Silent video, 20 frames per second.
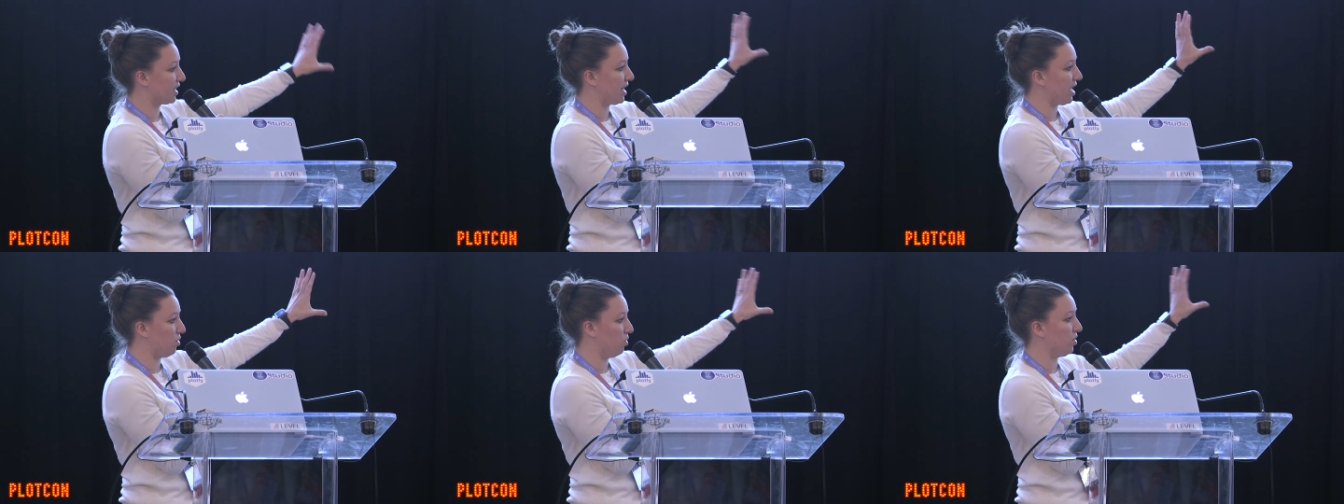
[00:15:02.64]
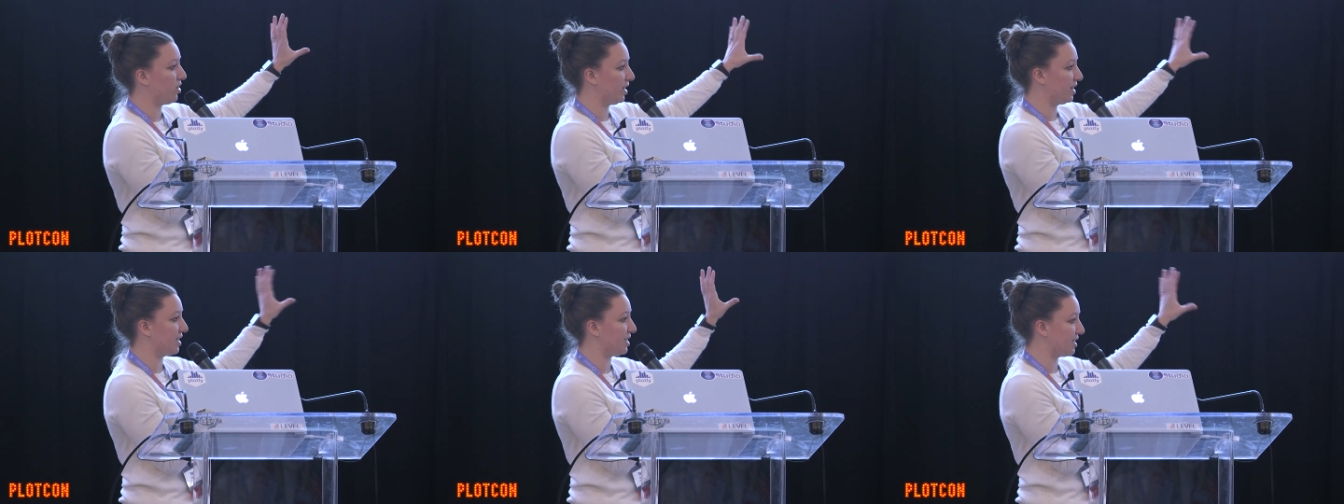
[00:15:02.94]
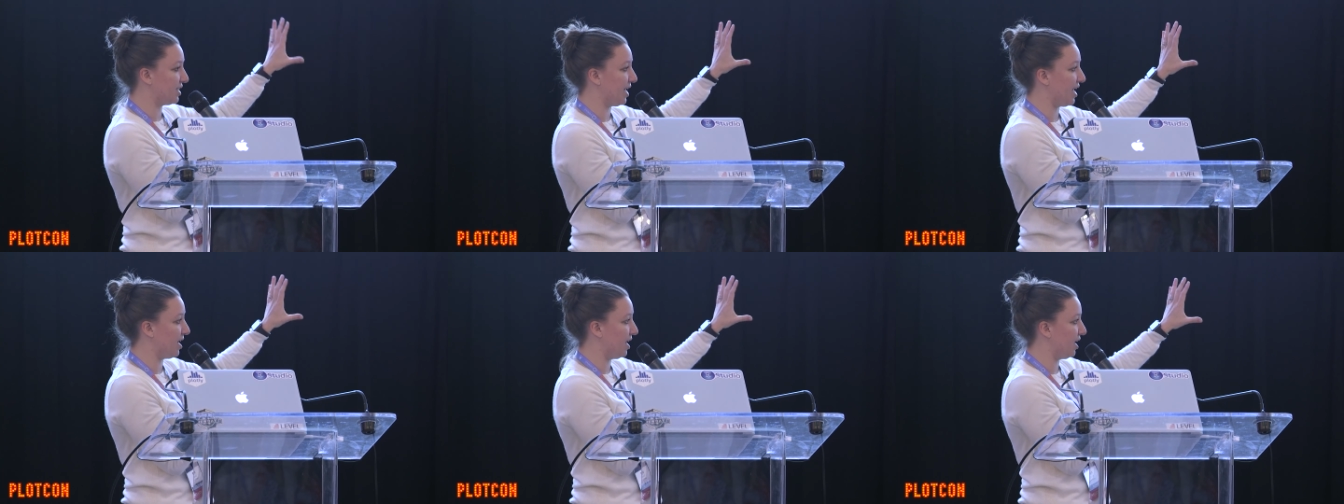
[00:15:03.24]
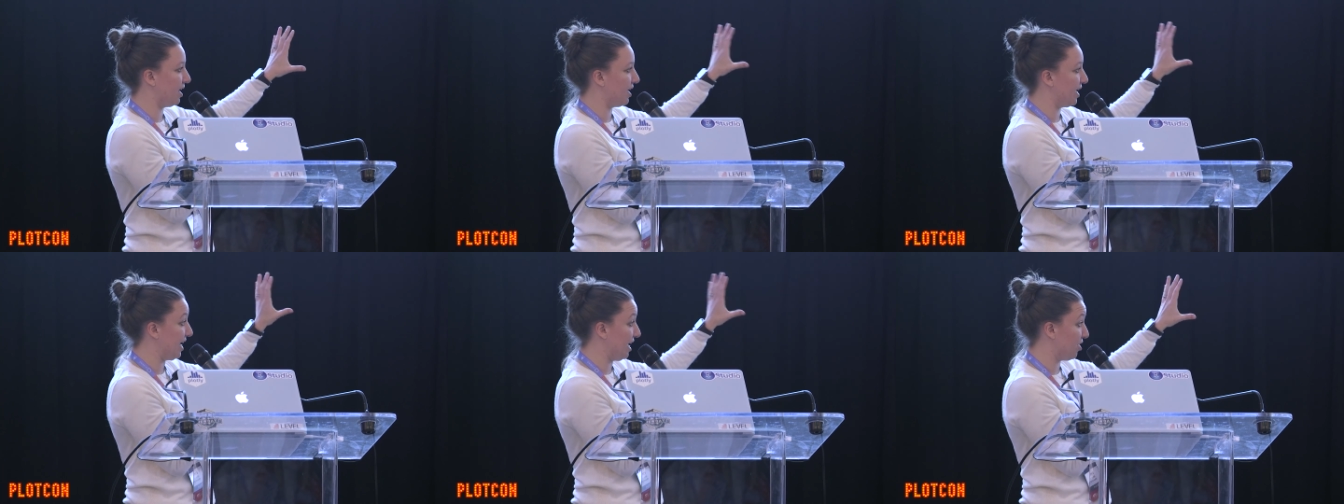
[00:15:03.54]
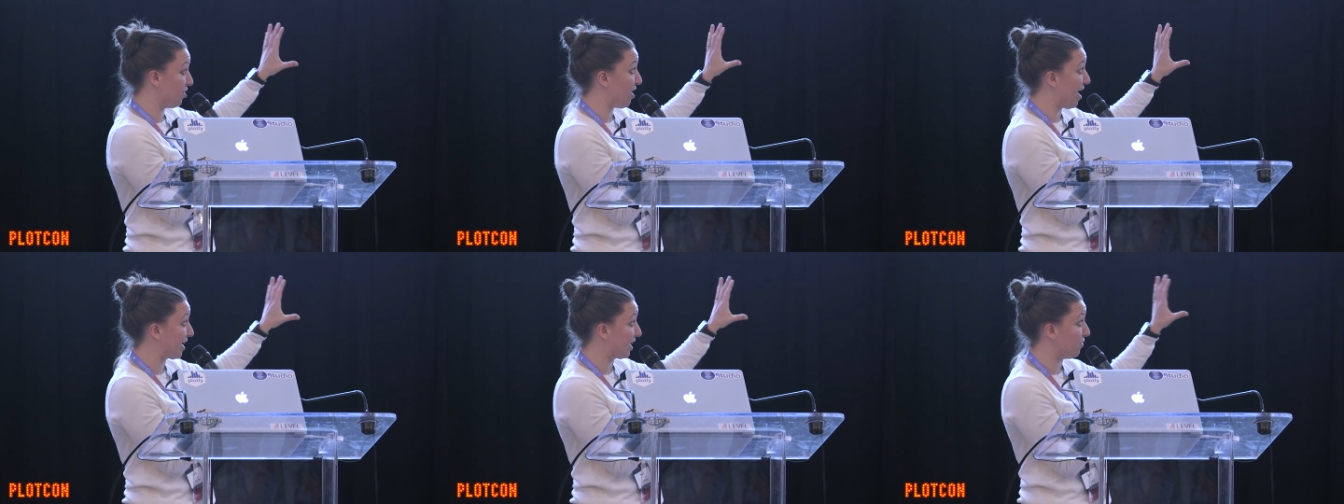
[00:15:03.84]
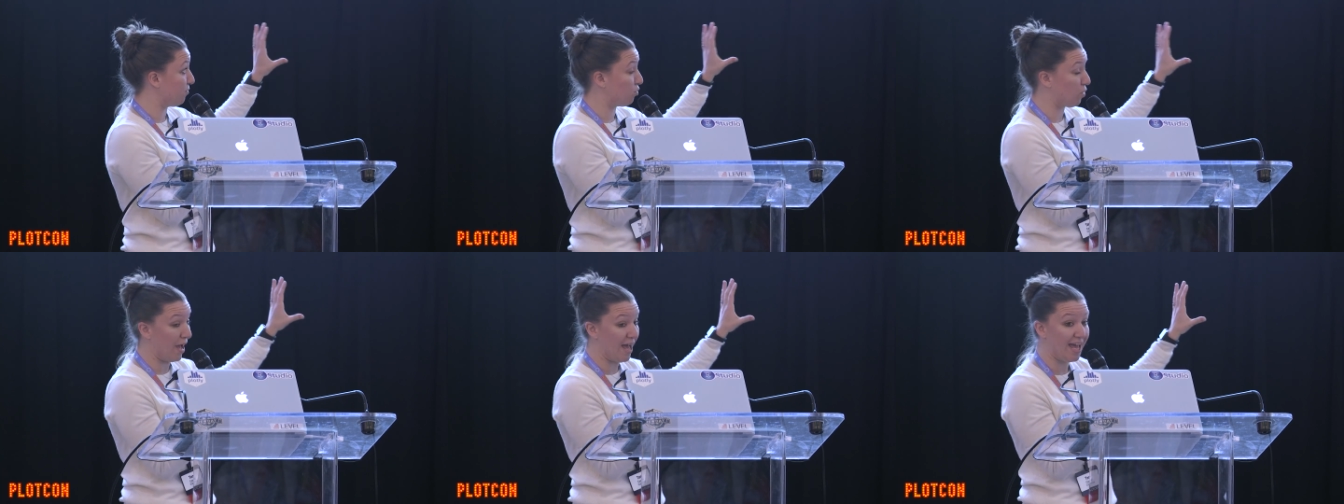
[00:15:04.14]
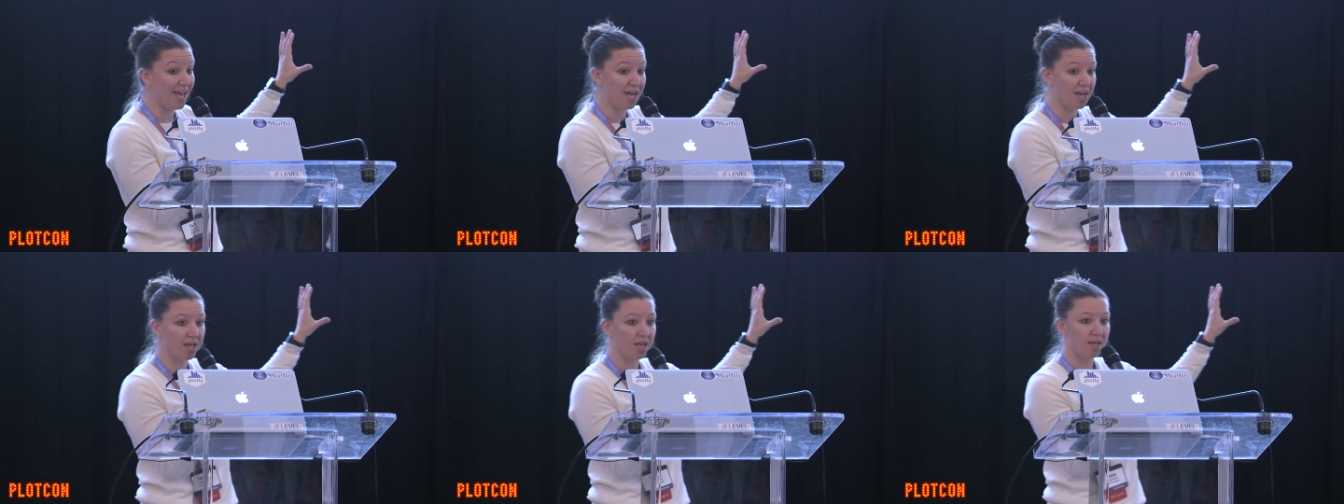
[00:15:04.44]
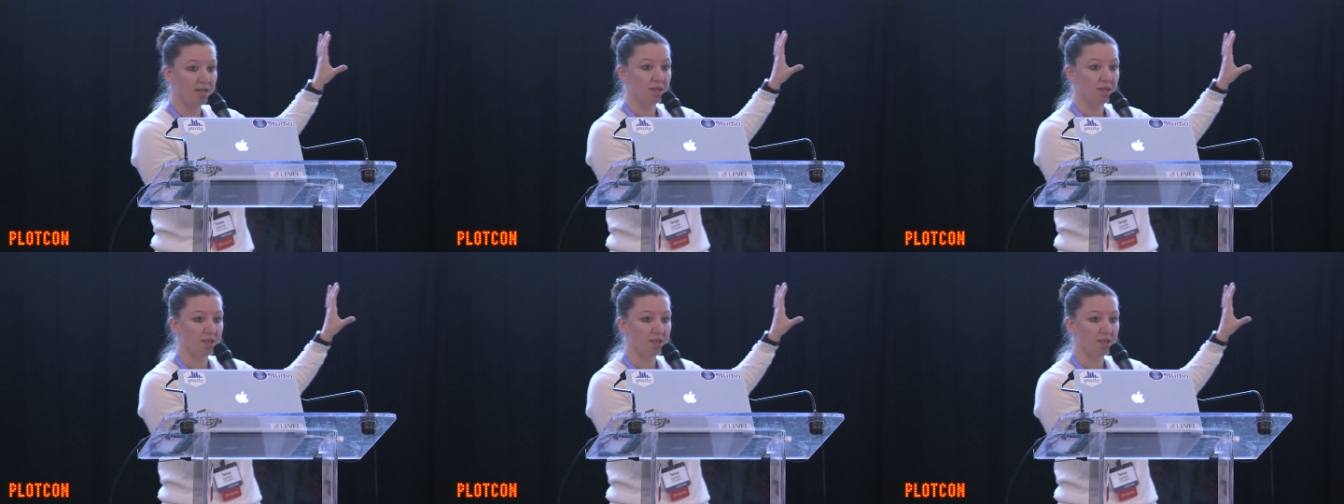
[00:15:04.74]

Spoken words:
can now look at this data in an interactive way